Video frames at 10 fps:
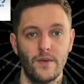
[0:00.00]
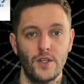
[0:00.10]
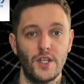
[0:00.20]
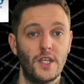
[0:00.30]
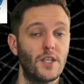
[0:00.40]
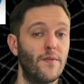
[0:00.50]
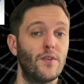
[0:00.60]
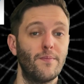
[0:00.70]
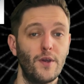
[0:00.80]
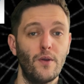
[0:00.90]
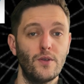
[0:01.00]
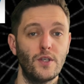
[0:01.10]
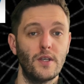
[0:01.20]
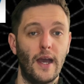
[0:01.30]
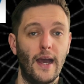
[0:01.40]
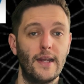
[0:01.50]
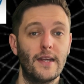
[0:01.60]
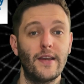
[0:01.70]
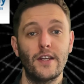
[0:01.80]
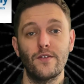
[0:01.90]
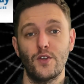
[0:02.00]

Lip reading: She suffered abuse and at the age of